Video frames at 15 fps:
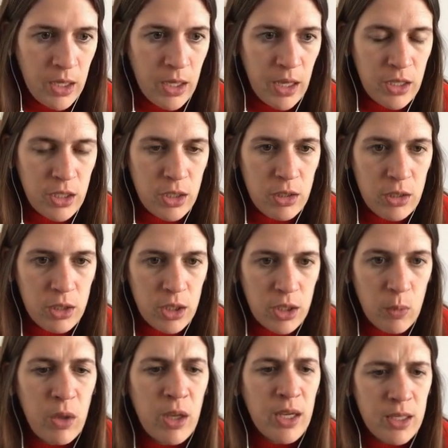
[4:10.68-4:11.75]
Yeah,
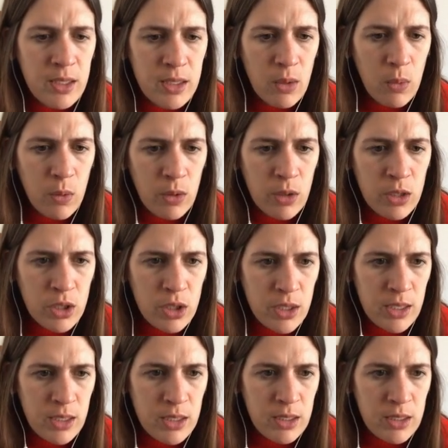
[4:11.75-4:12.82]
I guess the orange
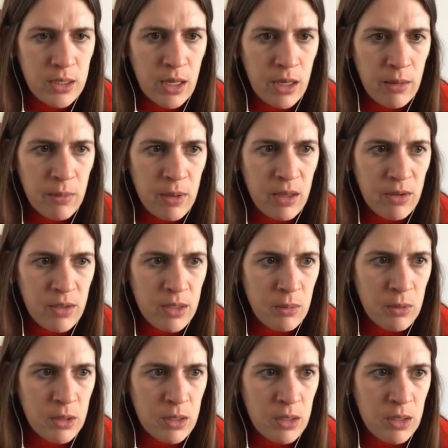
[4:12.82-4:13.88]
is the same. It's very
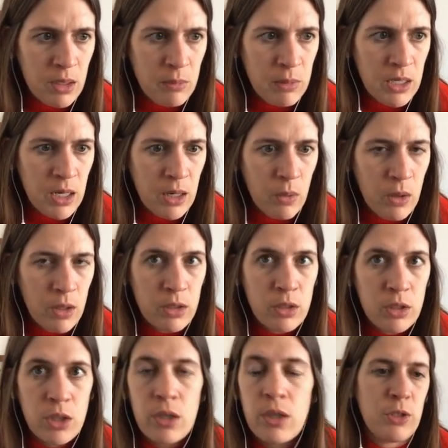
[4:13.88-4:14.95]
similar to the Substack
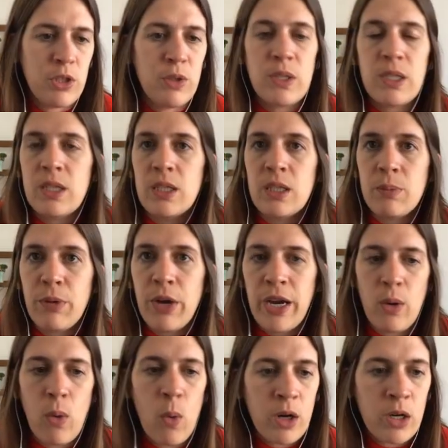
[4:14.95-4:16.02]
orange. She uses this
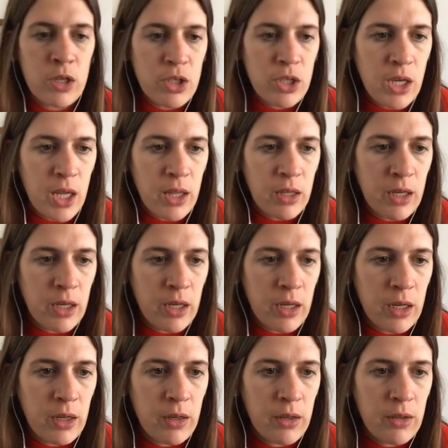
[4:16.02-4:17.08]
bright orange
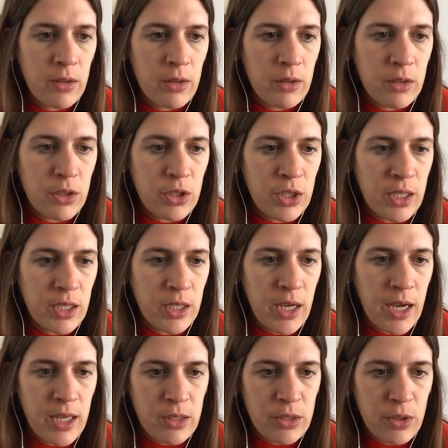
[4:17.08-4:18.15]
color. She
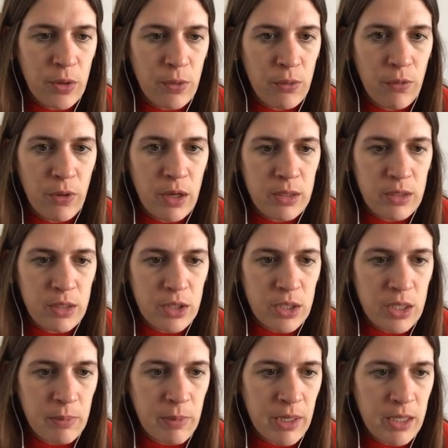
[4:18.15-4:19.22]
has her own fonts that
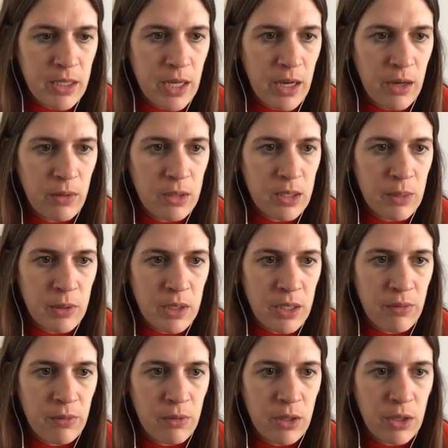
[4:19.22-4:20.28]
she's picked out. Someone
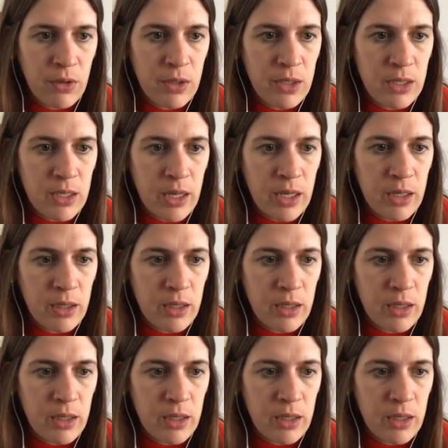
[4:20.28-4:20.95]
clearly designed